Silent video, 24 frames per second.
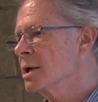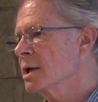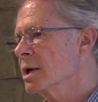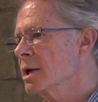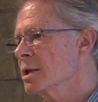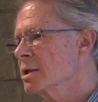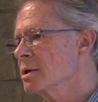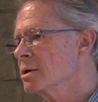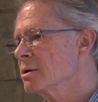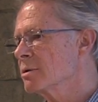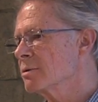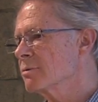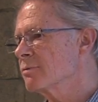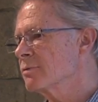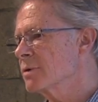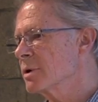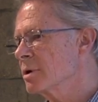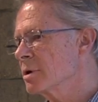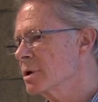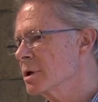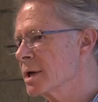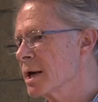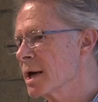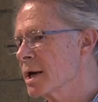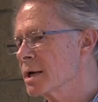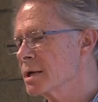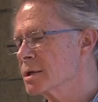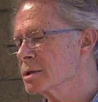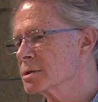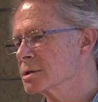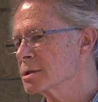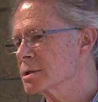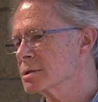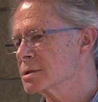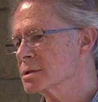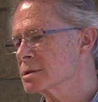and they're fairly
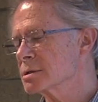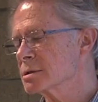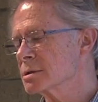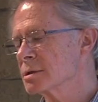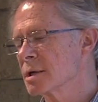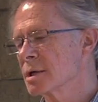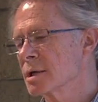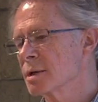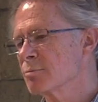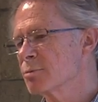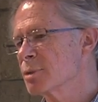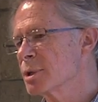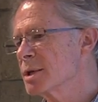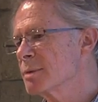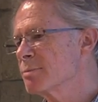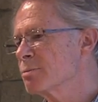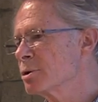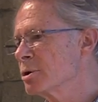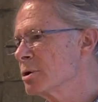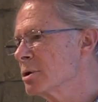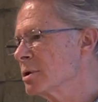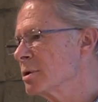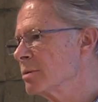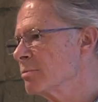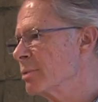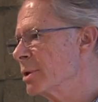anxious people,